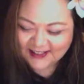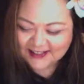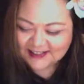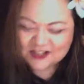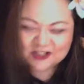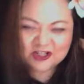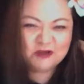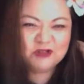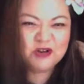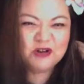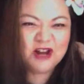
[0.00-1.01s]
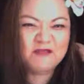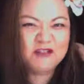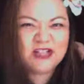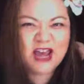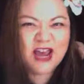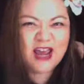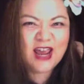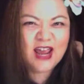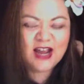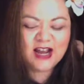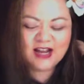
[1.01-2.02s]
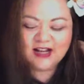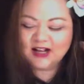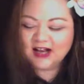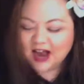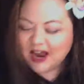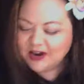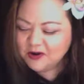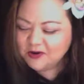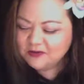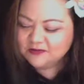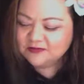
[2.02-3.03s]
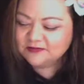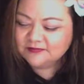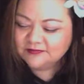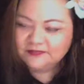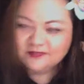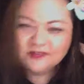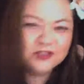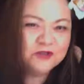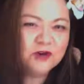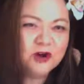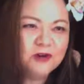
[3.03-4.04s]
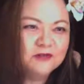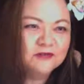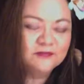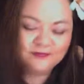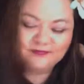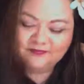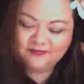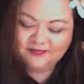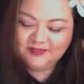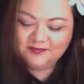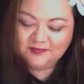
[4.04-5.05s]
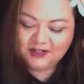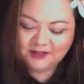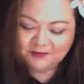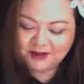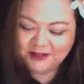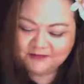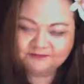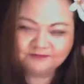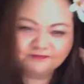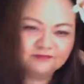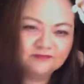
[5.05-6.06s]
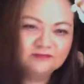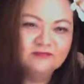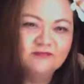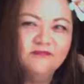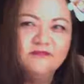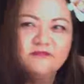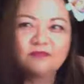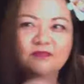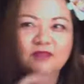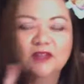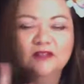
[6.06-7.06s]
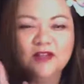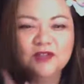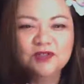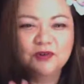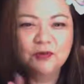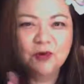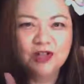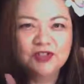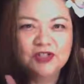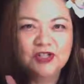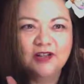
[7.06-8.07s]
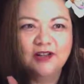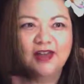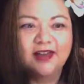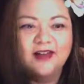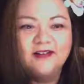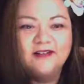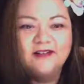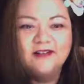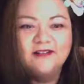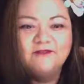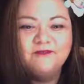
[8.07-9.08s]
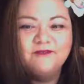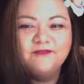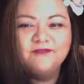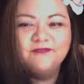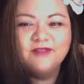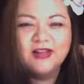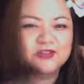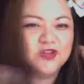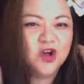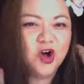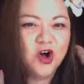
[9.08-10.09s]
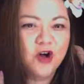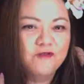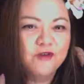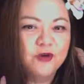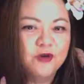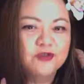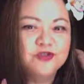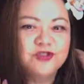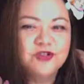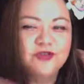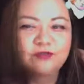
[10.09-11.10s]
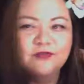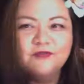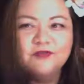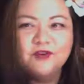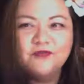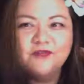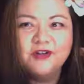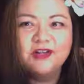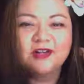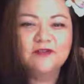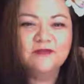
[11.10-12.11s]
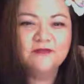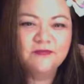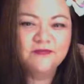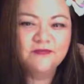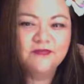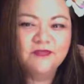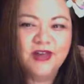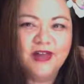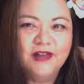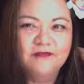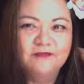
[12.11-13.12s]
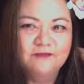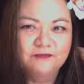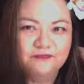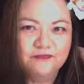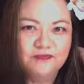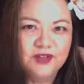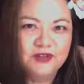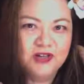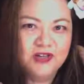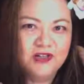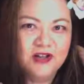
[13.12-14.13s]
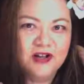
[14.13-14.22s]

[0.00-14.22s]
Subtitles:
Just don't do it every day. I don't. You won't. But anyway, thanks for watching, and that's all, folks. Don't forget that you can